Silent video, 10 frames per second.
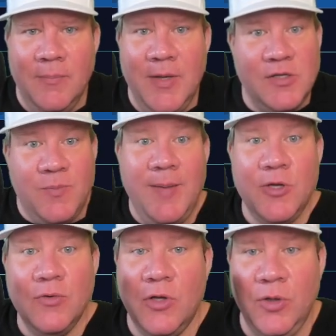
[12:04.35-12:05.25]
Because maybe
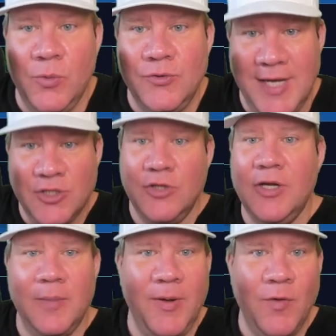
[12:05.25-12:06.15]
you're the only one who's actually
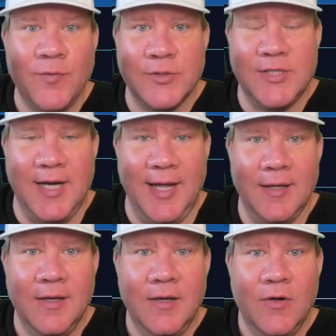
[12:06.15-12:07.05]
looking at Bet Rivers today,
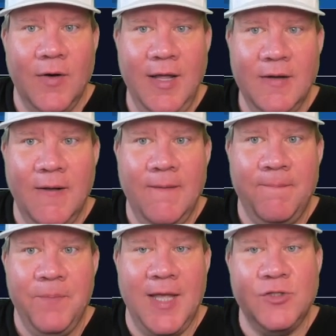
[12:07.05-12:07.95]
right?
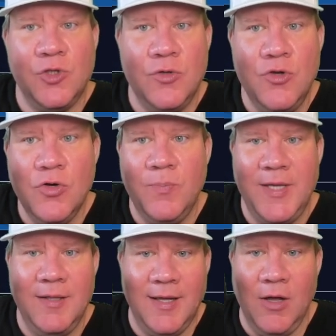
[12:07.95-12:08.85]
And so you could
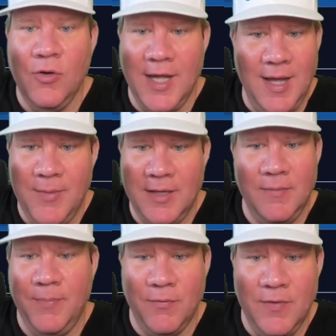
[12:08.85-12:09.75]
be like, okay, I'm
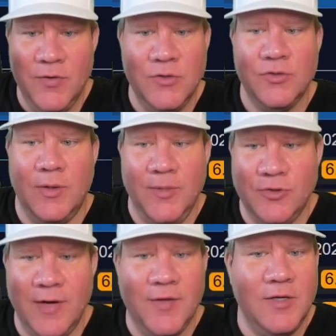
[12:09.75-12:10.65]
at Bet Rivers or I'm at
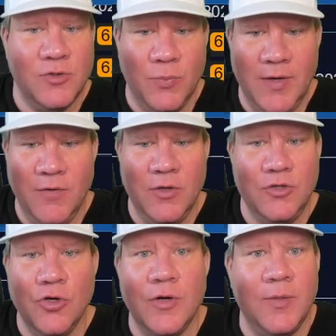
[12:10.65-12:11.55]
DraftKings or whatever.
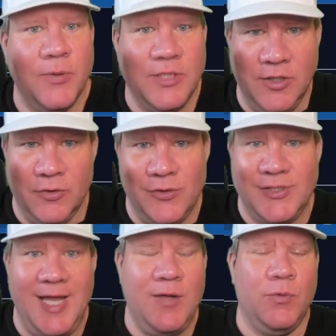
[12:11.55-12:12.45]
You're in a particular
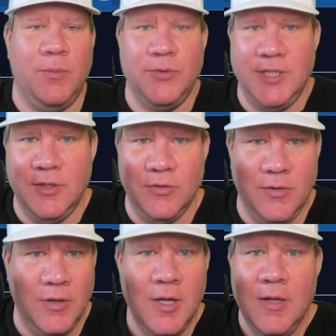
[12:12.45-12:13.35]
state with a
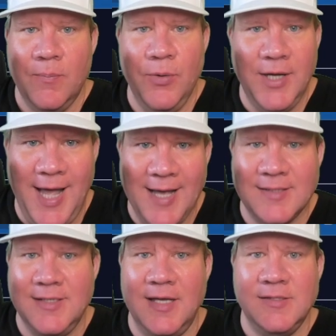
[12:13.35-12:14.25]
particular book
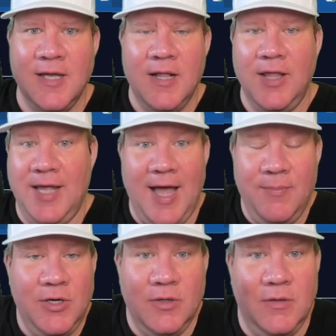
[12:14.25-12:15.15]
access. Like
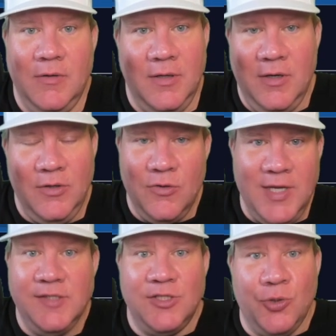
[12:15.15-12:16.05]
I'm in a
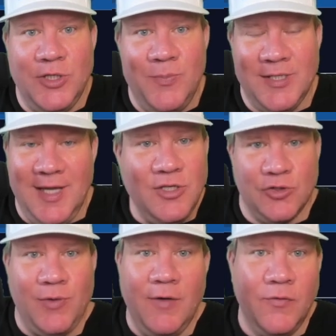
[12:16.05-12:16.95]
unique situation because I can
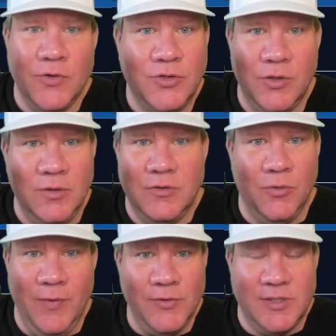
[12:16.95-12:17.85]
just drive over
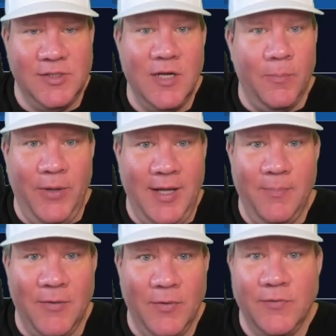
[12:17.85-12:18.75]
to Rivers Casino and play at
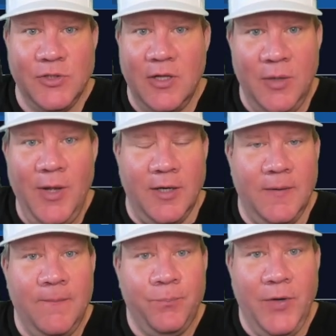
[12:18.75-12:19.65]
Bet Rivers all I
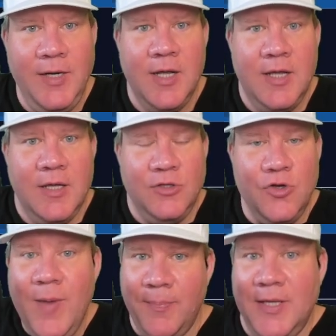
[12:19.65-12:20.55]
want, right?
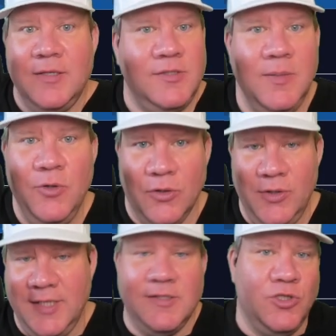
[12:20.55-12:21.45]
You might be in a similar
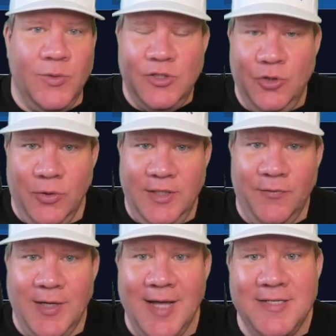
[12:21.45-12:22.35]
unique situation, totally
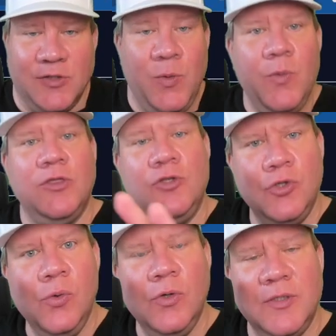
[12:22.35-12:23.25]
different context. We want the
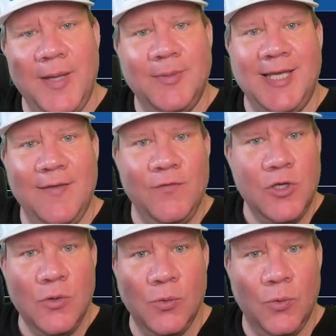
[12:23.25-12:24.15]
tool to be able to give
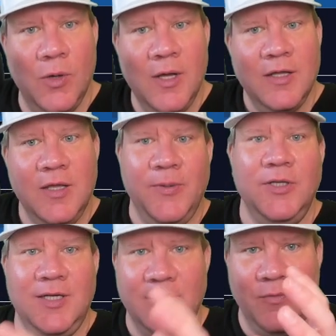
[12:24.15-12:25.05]
you the
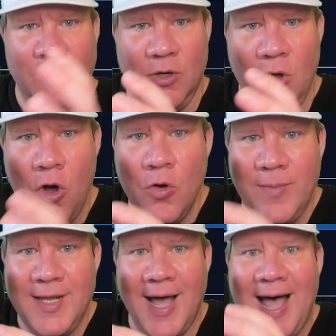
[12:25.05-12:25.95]
ability to
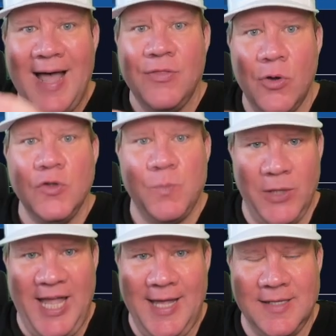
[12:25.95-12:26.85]
home in on those
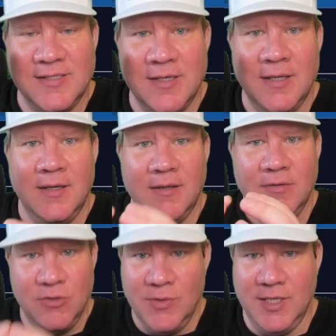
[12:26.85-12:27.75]
plays
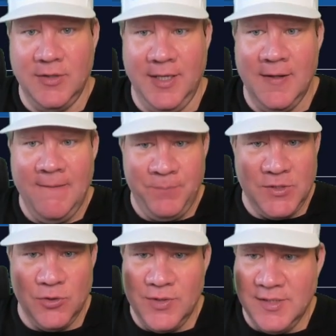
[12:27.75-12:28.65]
uniquely.
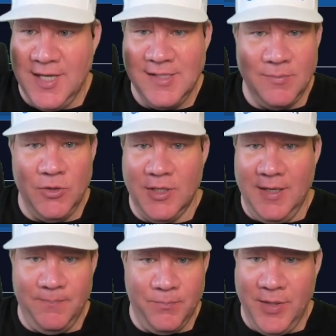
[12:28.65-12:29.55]
And so in this case, I'm looking
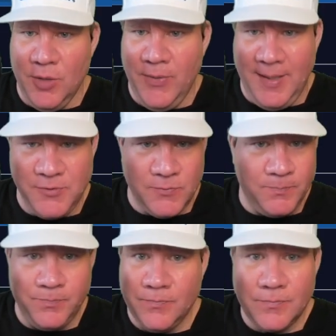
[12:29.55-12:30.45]
at player props
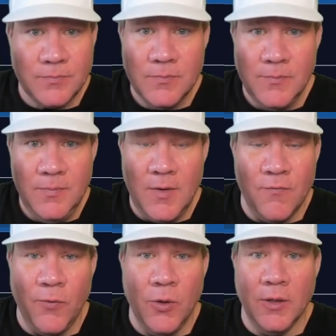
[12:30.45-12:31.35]

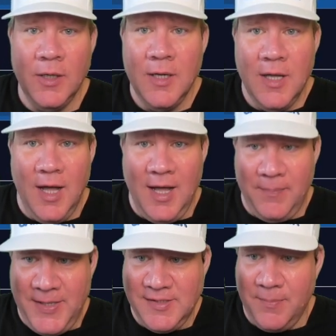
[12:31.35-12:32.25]
for
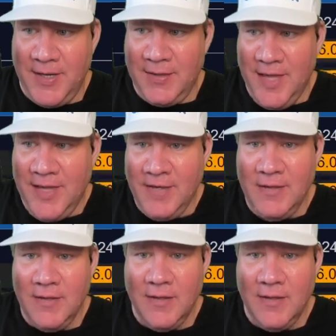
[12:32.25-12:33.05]
based on Bet Online.